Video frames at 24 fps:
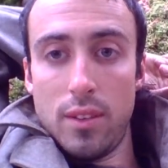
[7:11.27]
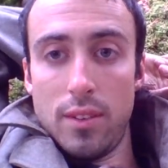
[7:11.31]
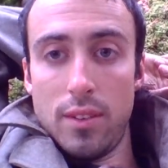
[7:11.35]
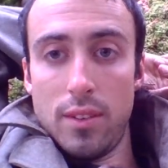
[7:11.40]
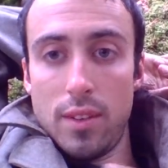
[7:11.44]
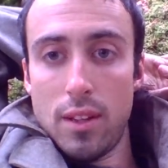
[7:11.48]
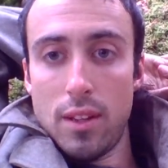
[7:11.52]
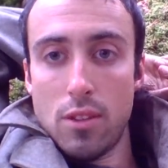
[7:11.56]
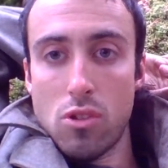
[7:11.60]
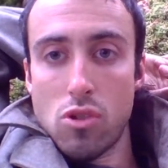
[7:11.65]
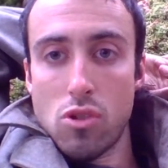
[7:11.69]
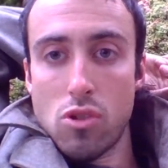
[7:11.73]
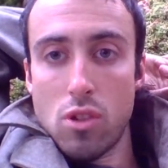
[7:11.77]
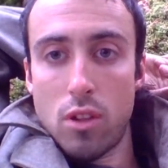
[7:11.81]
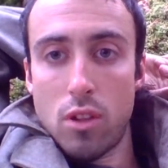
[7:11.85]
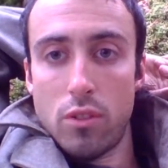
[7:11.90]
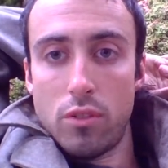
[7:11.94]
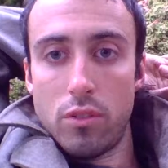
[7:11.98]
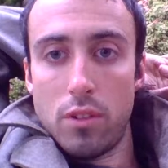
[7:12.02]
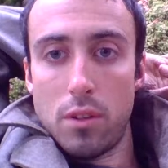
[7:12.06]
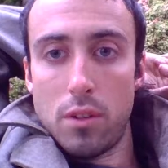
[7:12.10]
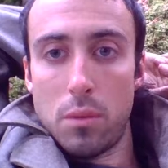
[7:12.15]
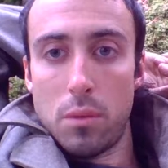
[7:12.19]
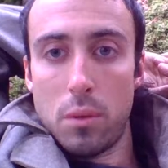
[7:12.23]
That's gender
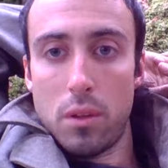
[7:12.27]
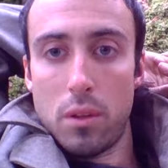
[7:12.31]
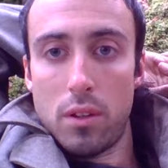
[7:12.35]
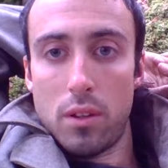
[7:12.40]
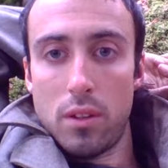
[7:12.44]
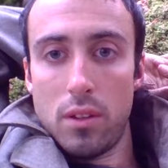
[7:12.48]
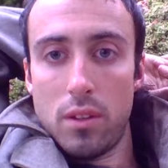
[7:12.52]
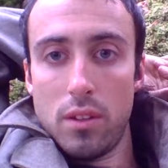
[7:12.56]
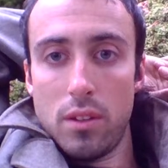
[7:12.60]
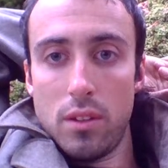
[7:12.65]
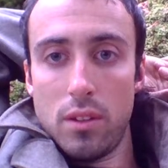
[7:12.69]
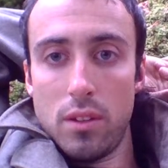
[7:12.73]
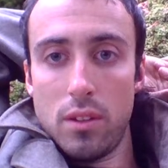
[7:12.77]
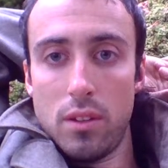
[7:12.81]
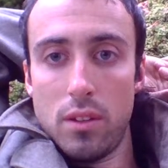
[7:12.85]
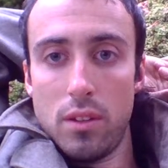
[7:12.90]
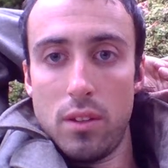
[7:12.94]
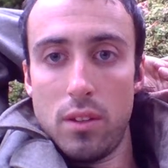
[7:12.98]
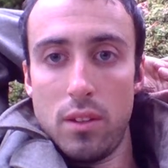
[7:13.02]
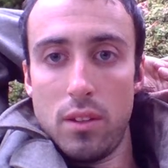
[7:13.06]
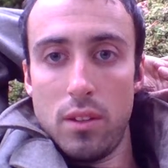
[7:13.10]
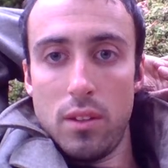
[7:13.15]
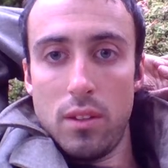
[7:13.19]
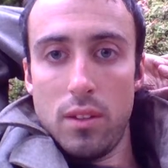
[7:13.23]
equality
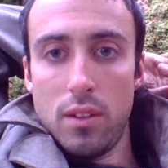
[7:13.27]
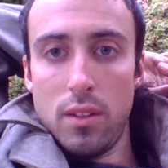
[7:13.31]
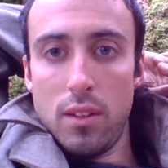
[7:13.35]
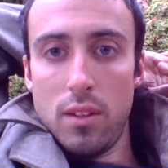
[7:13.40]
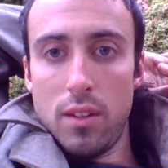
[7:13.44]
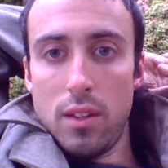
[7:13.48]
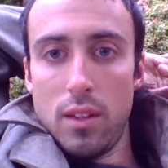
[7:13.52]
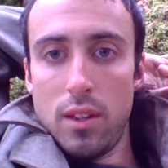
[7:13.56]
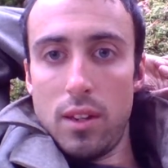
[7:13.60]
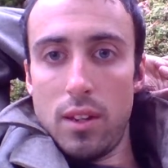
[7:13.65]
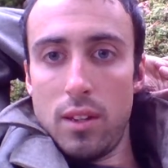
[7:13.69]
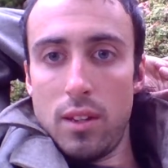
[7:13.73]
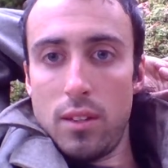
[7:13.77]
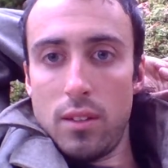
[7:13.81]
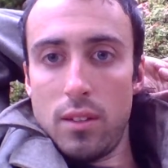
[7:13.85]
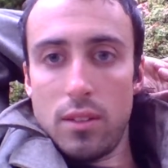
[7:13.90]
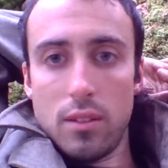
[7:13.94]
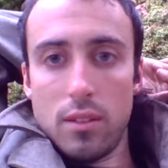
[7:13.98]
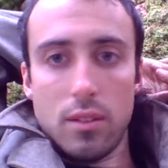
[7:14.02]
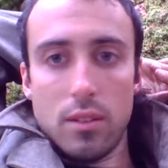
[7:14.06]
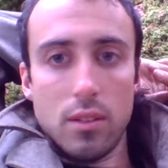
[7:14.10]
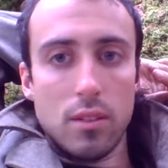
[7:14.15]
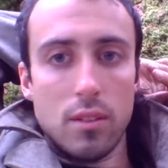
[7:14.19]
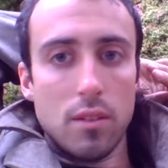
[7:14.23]
and
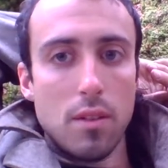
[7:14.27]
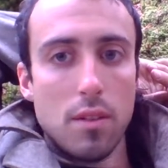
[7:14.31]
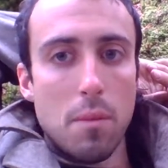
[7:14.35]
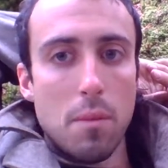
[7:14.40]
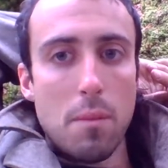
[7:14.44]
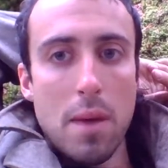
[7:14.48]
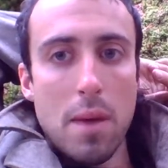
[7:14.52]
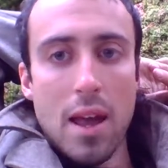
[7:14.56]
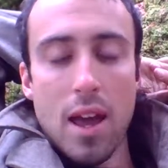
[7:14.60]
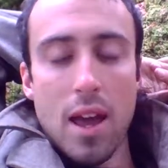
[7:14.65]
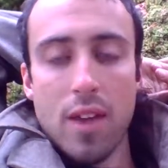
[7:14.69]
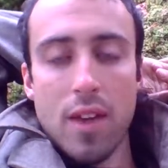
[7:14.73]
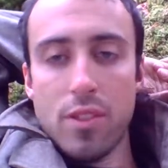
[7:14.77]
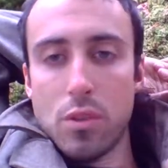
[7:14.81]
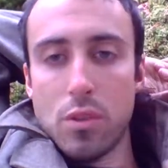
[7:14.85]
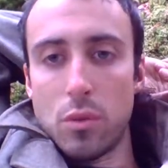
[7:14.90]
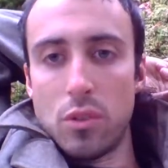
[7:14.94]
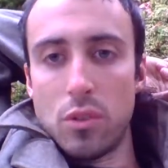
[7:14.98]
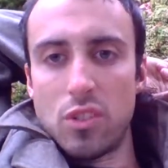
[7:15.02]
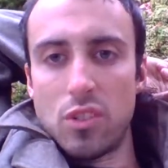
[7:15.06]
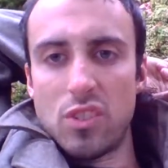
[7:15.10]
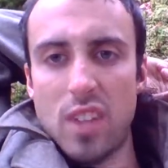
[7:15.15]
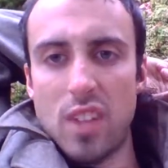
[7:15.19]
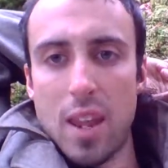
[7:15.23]
a path to a
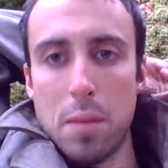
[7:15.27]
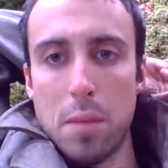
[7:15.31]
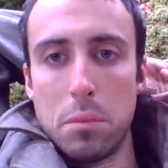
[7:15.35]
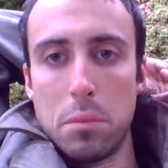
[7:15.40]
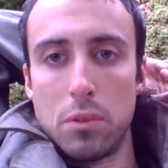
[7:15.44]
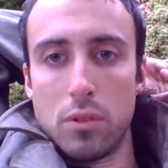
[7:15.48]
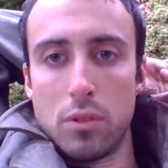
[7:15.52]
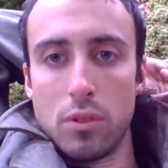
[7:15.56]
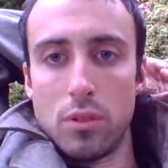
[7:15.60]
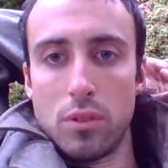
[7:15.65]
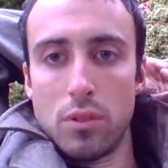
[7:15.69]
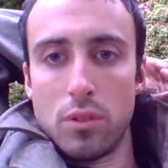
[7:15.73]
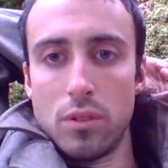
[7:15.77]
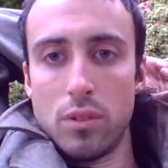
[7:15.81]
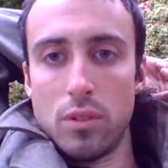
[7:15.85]
stabler,